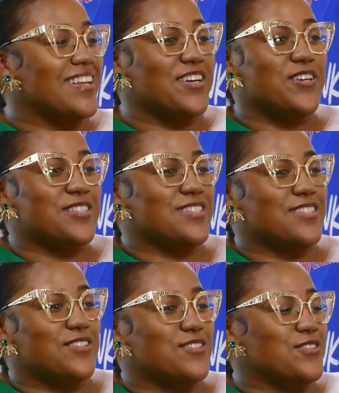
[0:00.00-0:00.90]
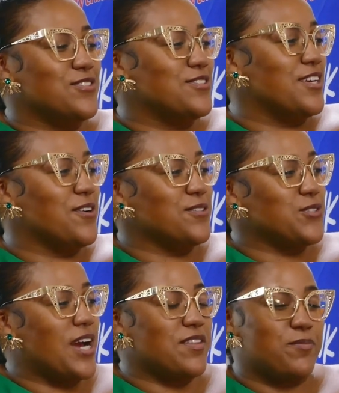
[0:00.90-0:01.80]
you just,
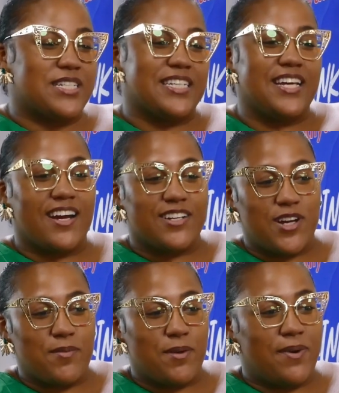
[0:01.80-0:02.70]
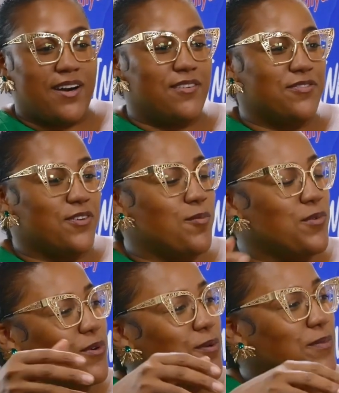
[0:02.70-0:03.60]
drive the pretty car, drop them off, come
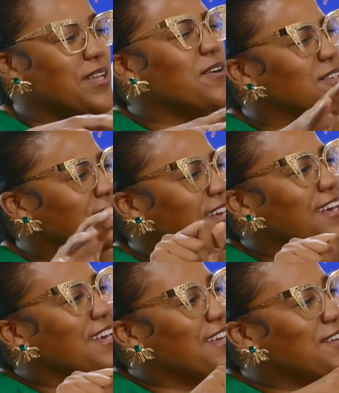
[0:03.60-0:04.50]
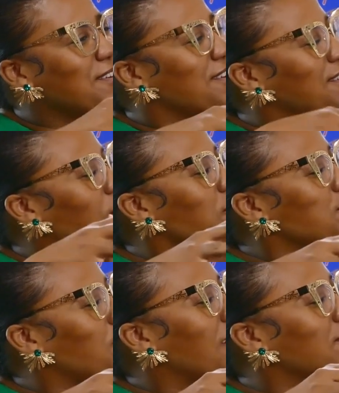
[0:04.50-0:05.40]
home, the
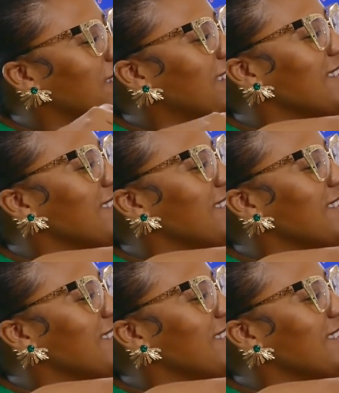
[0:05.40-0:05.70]
housewife things